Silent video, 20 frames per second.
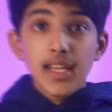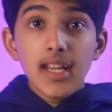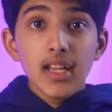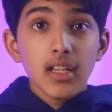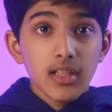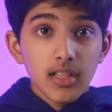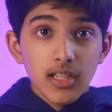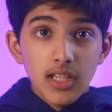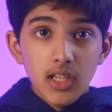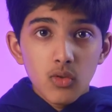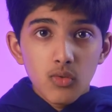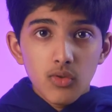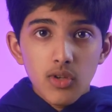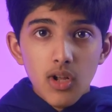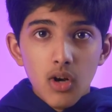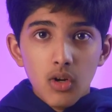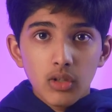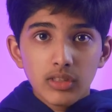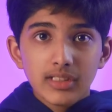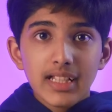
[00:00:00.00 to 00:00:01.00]
Did you
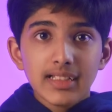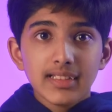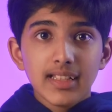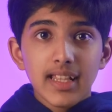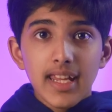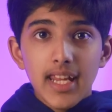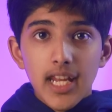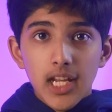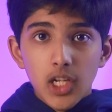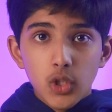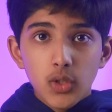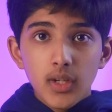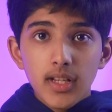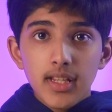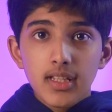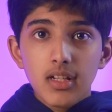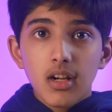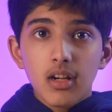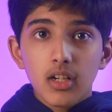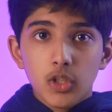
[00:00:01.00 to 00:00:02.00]
know that the
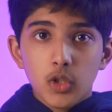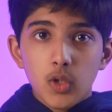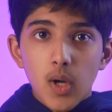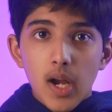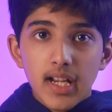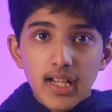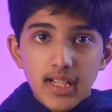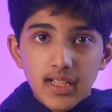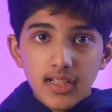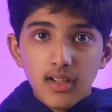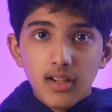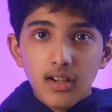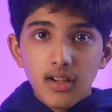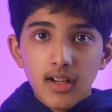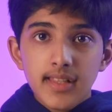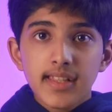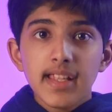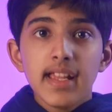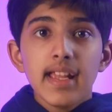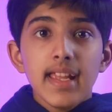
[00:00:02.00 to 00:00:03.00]
interest on credit
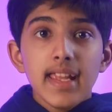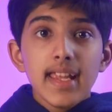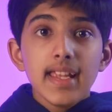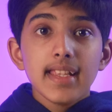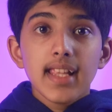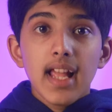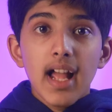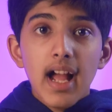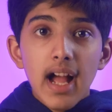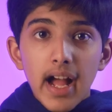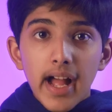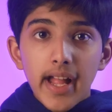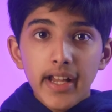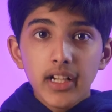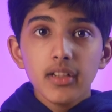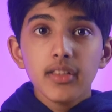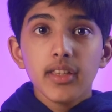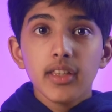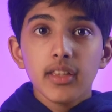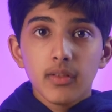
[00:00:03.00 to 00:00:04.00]
cards is
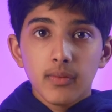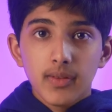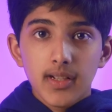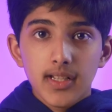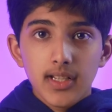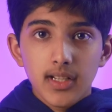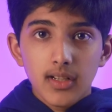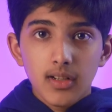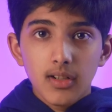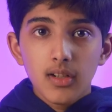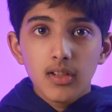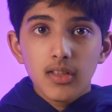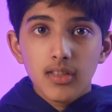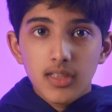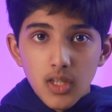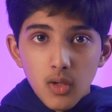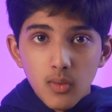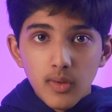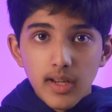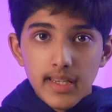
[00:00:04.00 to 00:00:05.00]
higher than the return
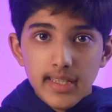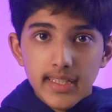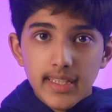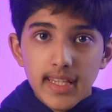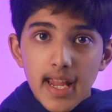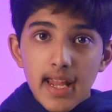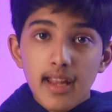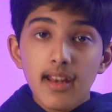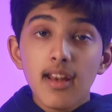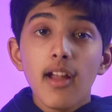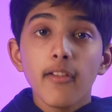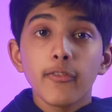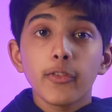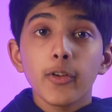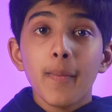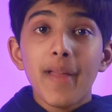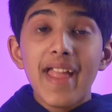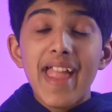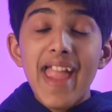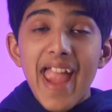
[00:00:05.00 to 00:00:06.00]
you can get
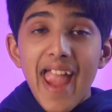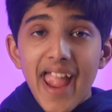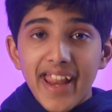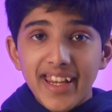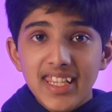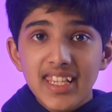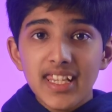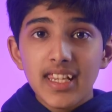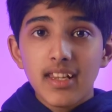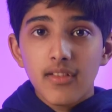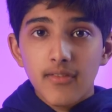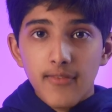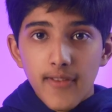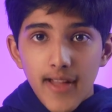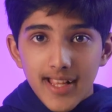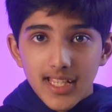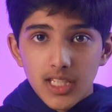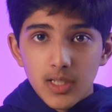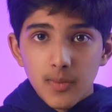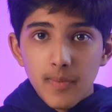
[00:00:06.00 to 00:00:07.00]
from any
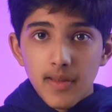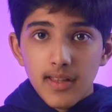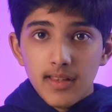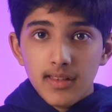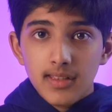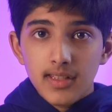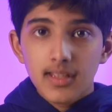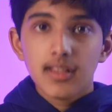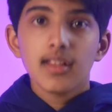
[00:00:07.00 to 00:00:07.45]
investment?